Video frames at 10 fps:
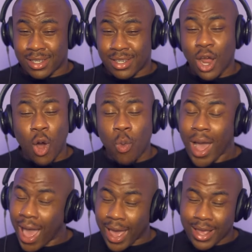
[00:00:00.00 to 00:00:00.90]
No
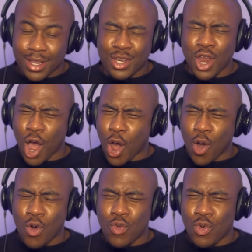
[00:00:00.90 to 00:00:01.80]
way.
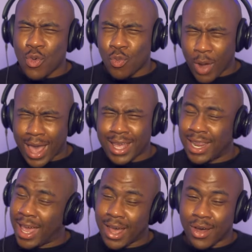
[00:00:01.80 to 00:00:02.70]
No way in
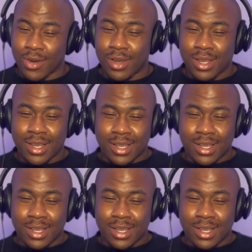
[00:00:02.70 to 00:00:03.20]
hell.